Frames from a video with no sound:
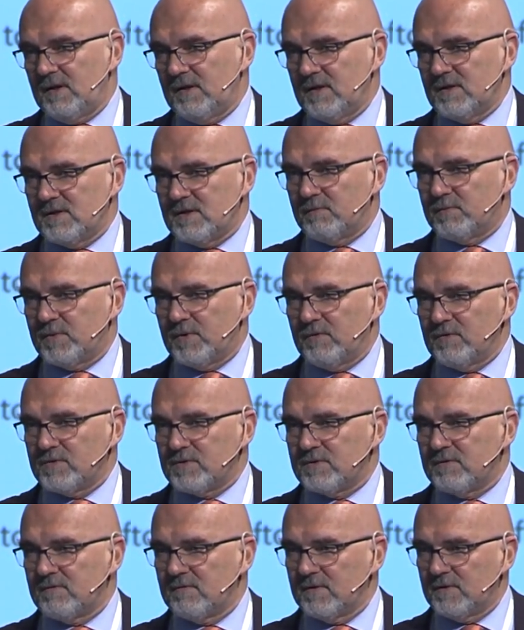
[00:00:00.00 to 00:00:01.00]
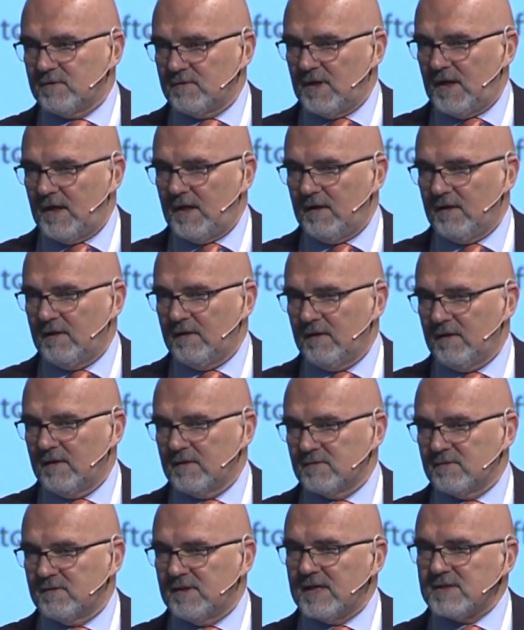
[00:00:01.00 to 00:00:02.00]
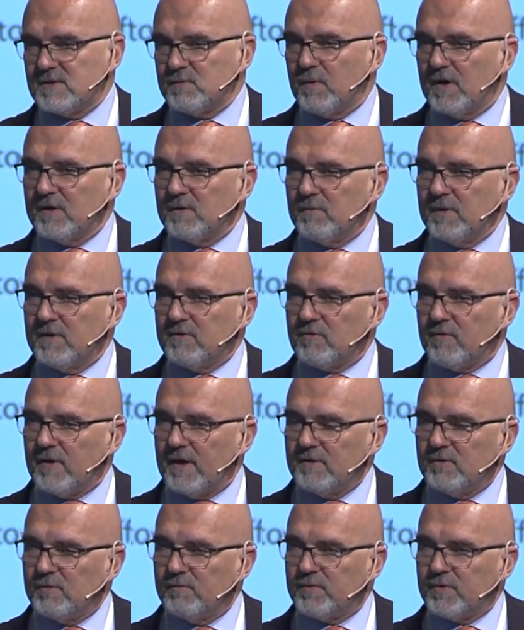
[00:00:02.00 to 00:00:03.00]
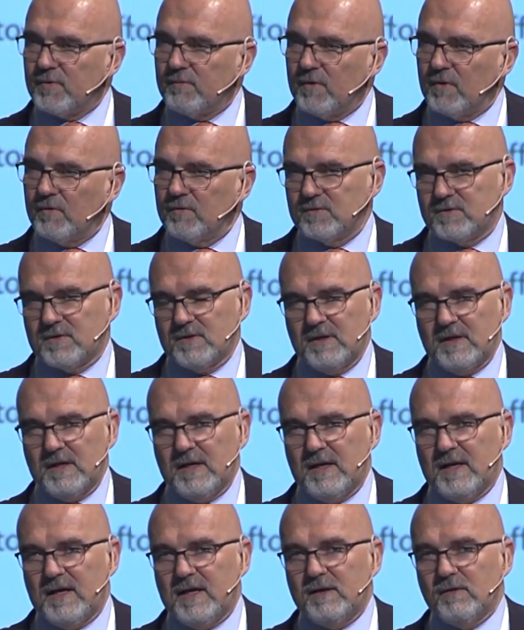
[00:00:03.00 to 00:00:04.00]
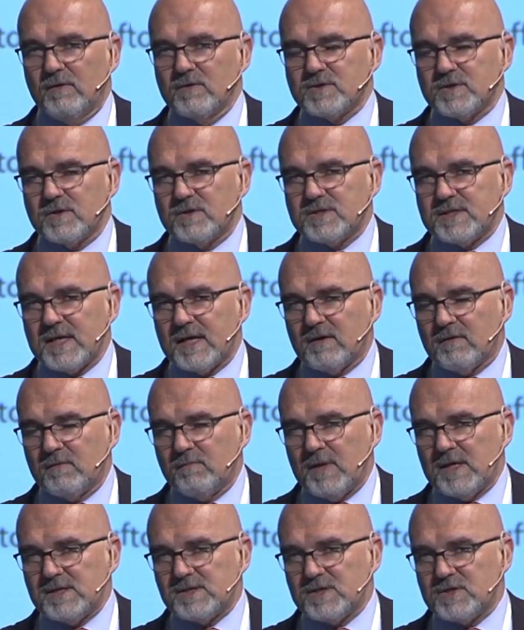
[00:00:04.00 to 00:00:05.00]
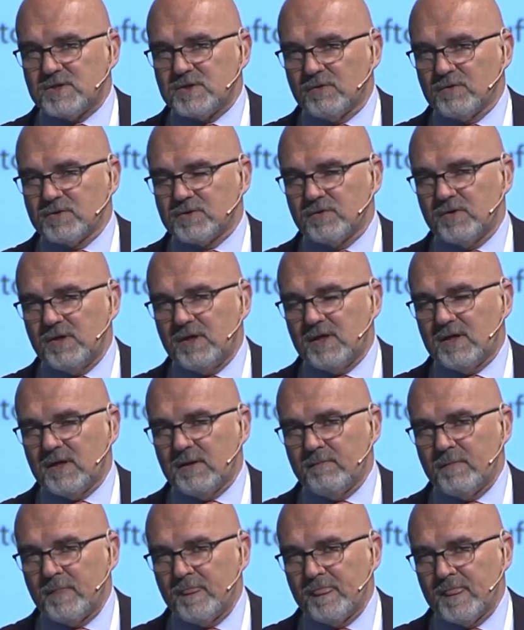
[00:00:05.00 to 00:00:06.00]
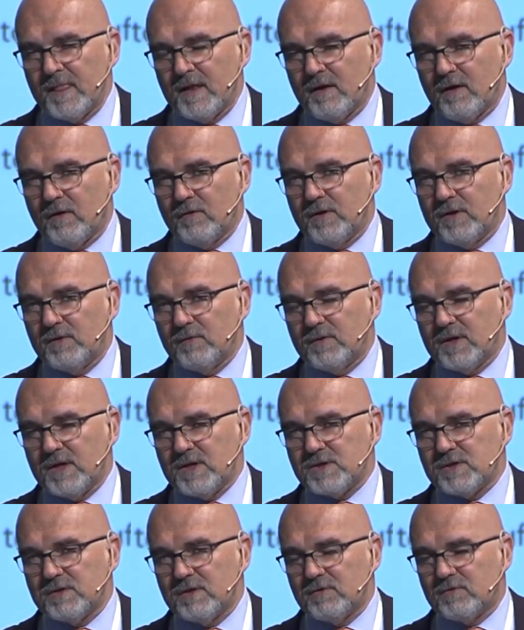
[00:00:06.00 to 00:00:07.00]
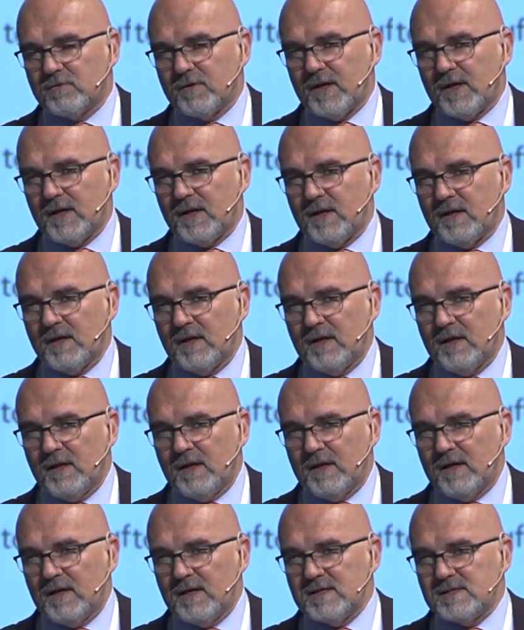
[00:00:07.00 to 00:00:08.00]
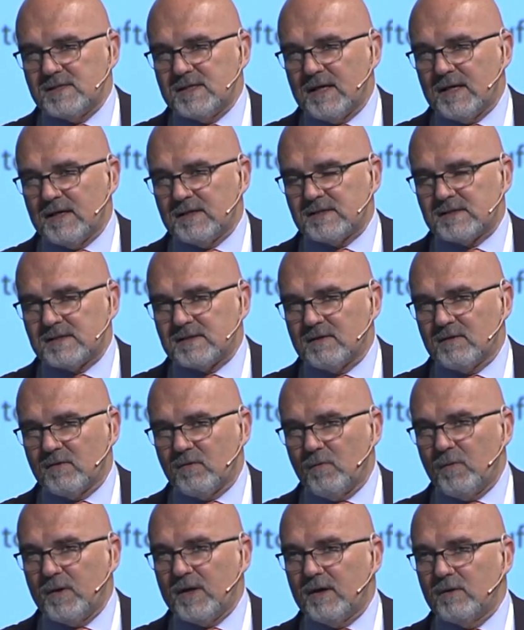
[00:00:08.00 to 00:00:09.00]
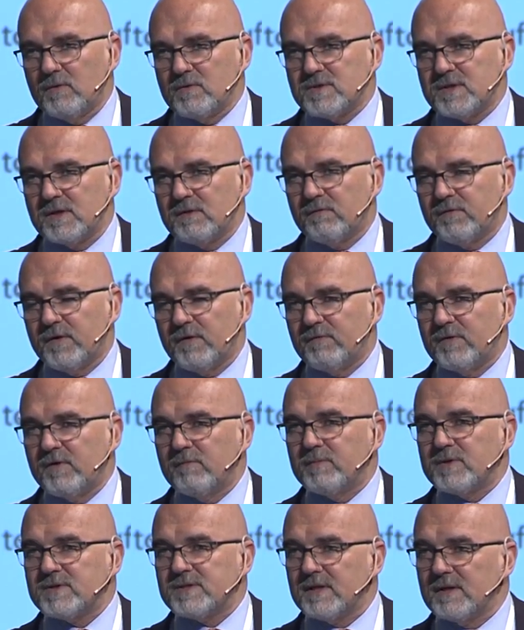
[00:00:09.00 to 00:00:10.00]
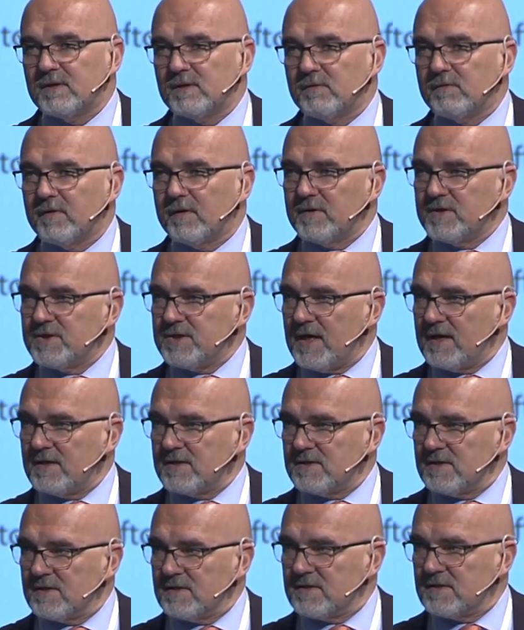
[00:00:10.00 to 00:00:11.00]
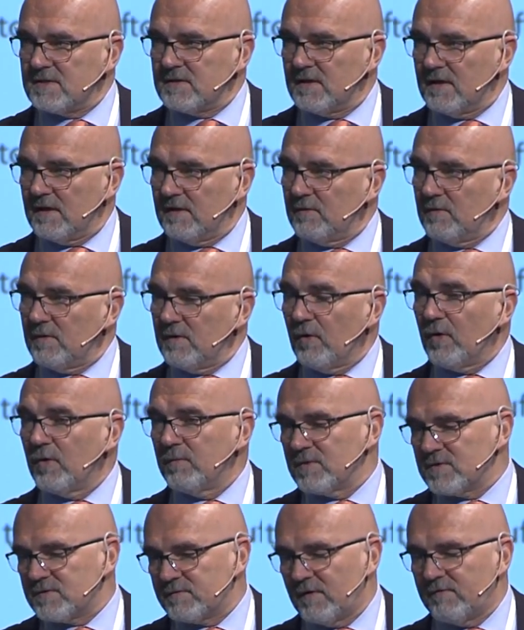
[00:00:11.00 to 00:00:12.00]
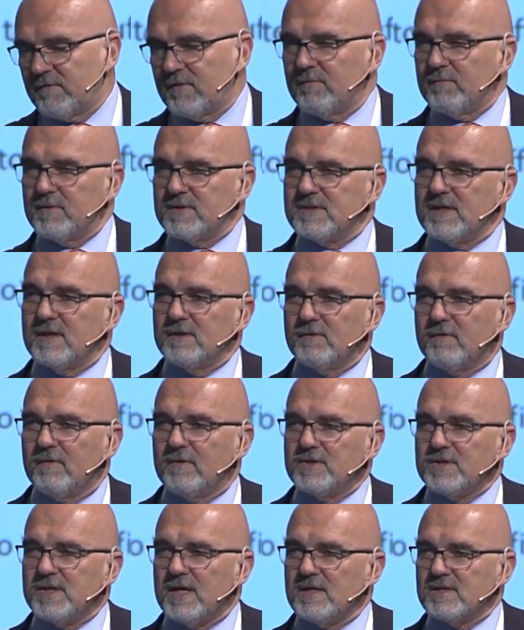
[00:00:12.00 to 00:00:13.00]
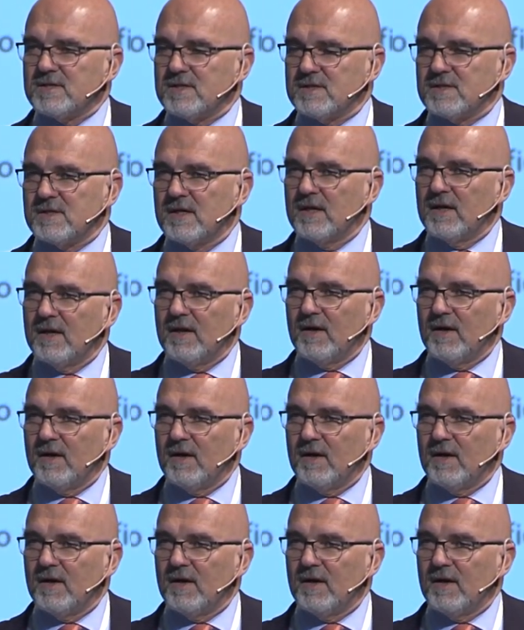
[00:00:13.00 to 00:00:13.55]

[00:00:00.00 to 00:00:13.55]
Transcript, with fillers: in this approach today. So that's what we try to promote. And also a second message also here on education and training is that we are losing 50% of our chances, almost 50% of our chances